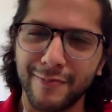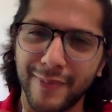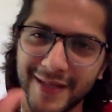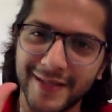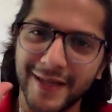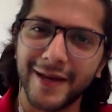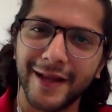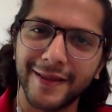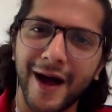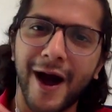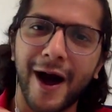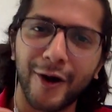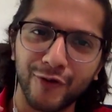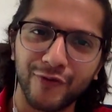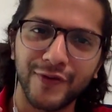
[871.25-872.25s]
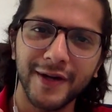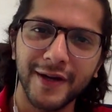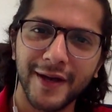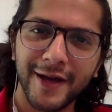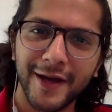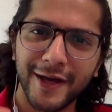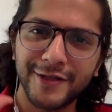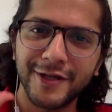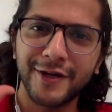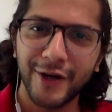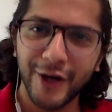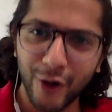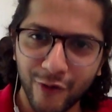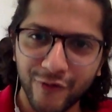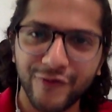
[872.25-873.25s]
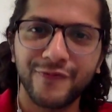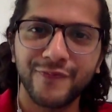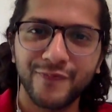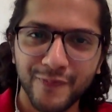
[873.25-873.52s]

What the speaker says: Basically at the heart of it, it's a trade-off.